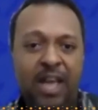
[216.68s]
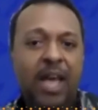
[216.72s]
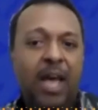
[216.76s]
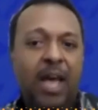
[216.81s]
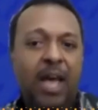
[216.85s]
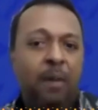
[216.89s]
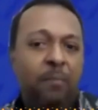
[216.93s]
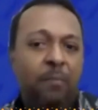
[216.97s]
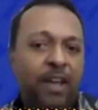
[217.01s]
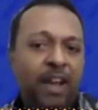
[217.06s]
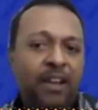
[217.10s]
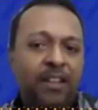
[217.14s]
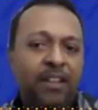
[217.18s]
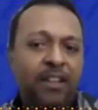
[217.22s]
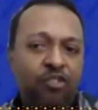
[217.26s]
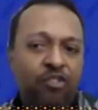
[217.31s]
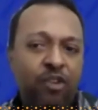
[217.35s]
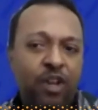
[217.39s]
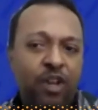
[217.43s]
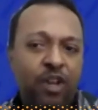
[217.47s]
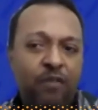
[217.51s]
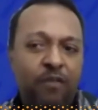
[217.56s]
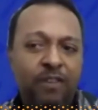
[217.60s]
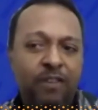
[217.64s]
Behind the
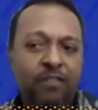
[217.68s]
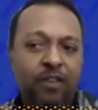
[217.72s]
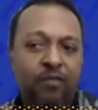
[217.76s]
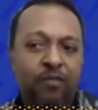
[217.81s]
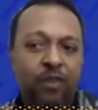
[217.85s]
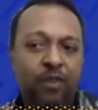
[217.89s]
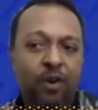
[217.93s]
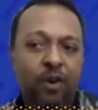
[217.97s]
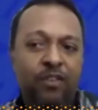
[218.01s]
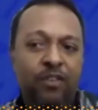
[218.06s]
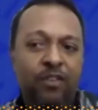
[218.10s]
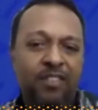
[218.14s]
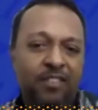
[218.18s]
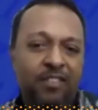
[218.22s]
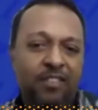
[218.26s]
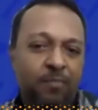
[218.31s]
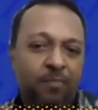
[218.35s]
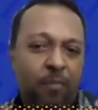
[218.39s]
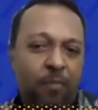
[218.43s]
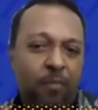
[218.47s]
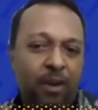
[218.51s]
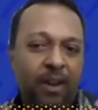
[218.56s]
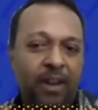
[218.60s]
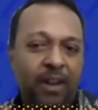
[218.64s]
three of us, of course, is a
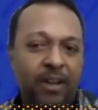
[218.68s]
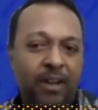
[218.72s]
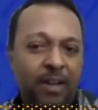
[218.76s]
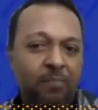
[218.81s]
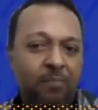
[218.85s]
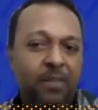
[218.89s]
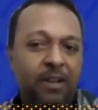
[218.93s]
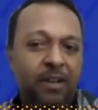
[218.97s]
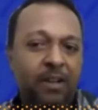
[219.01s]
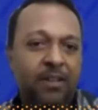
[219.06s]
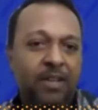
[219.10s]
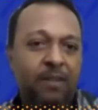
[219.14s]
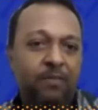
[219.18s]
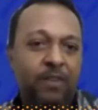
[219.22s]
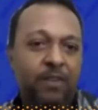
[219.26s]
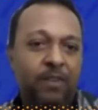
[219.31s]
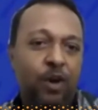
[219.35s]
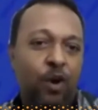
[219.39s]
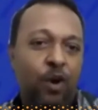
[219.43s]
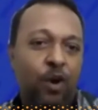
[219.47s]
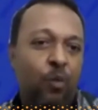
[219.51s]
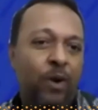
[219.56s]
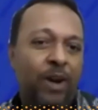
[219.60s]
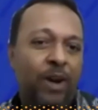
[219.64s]
small and nimble team with
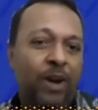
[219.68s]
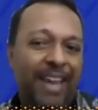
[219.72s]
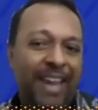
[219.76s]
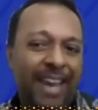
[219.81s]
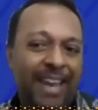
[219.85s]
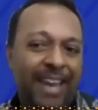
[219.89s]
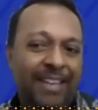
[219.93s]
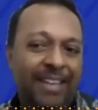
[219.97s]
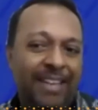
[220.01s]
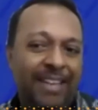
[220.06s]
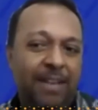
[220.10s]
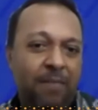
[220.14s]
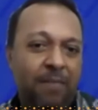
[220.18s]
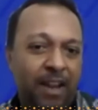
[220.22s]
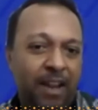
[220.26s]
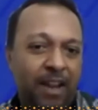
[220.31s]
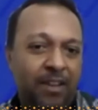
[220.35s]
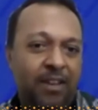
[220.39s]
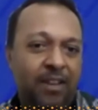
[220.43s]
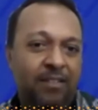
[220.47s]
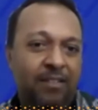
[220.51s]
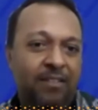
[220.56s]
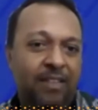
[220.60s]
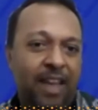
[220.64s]
over 80
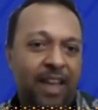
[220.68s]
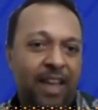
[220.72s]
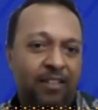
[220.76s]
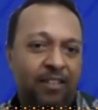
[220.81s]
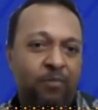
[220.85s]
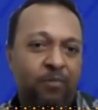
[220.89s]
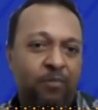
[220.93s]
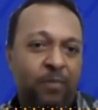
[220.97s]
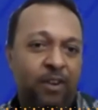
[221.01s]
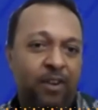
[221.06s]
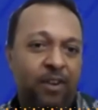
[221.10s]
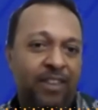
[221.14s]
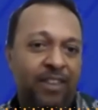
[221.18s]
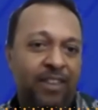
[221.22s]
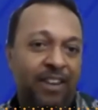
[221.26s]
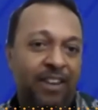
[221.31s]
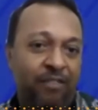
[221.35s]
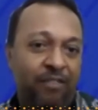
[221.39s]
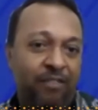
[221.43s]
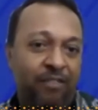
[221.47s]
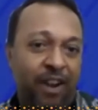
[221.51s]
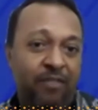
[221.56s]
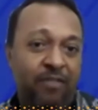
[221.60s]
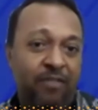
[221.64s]
man-years experience
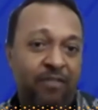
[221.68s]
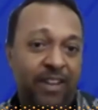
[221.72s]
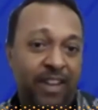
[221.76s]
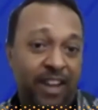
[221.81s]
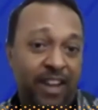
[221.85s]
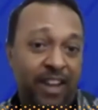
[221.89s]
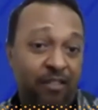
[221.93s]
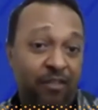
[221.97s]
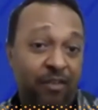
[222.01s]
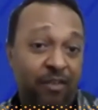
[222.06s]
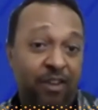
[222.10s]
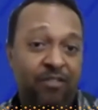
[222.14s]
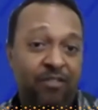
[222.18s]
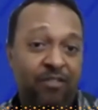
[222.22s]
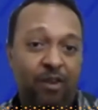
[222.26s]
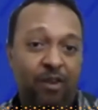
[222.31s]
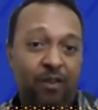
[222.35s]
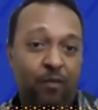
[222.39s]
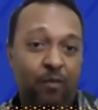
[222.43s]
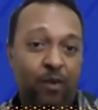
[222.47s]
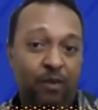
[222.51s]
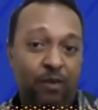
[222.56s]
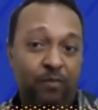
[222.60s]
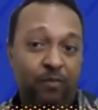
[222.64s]
in relevant areas of
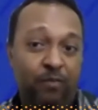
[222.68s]
what we